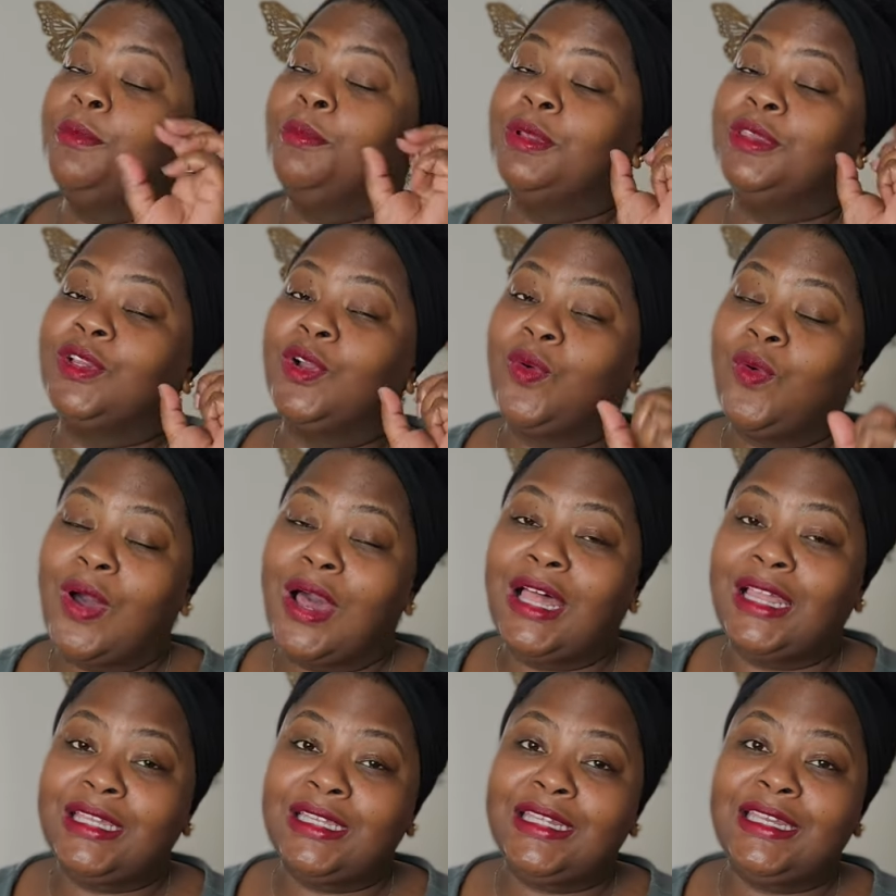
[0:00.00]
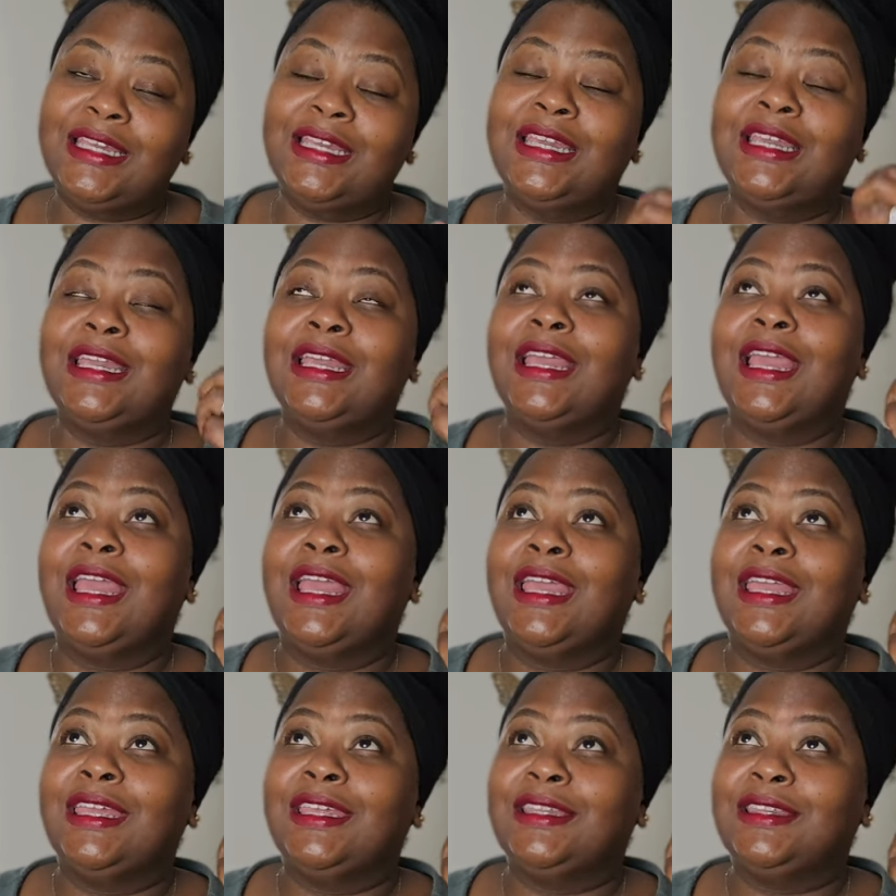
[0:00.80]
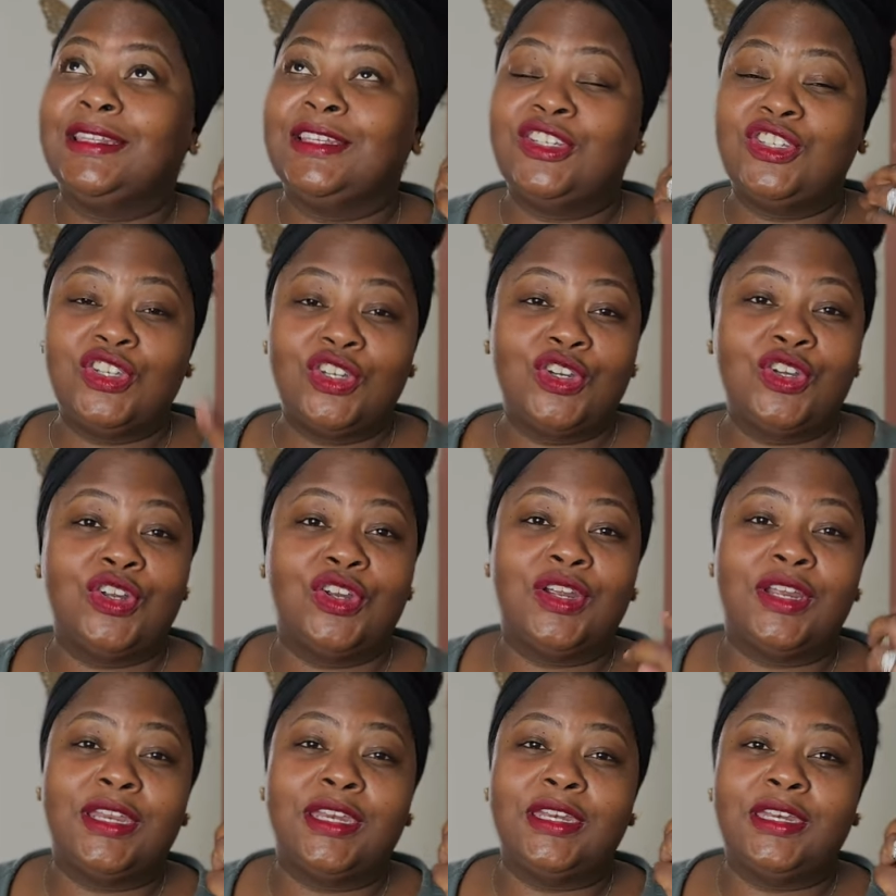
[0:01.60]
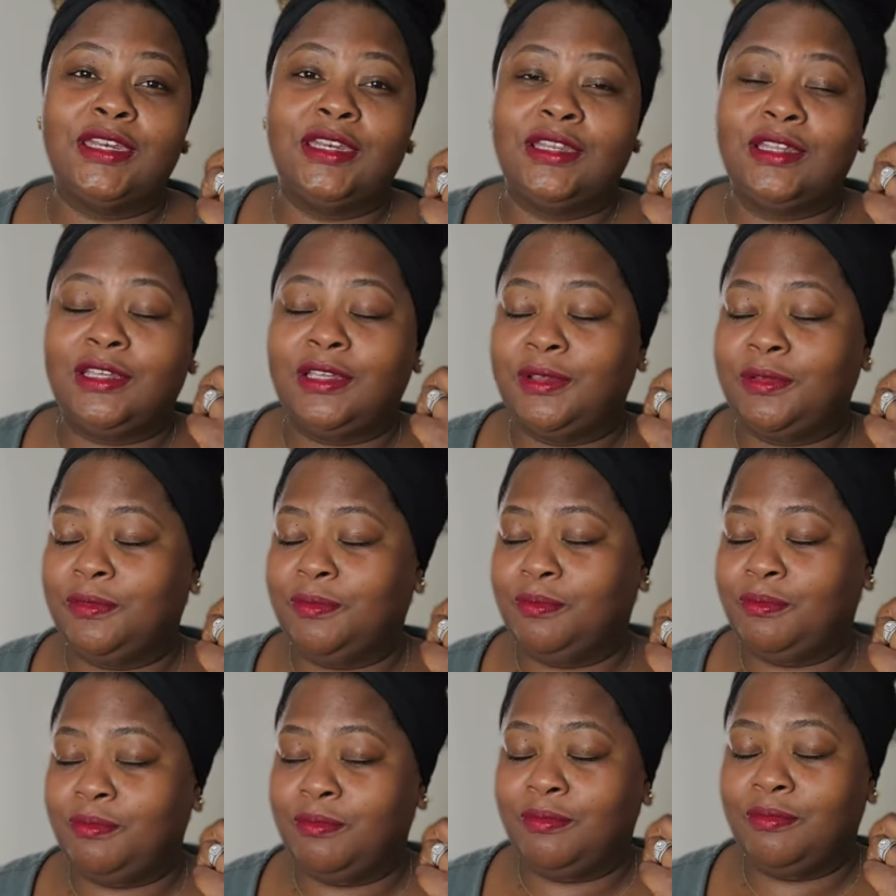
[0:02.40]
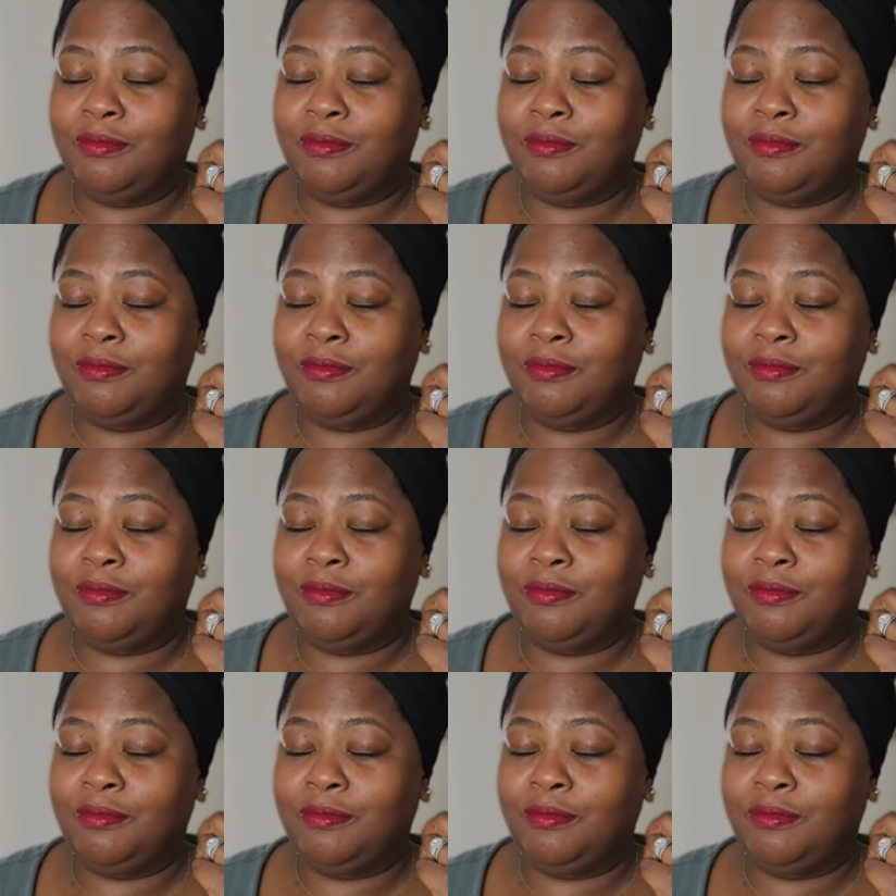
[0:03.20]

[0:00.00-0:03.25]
But the quality and the sugar and the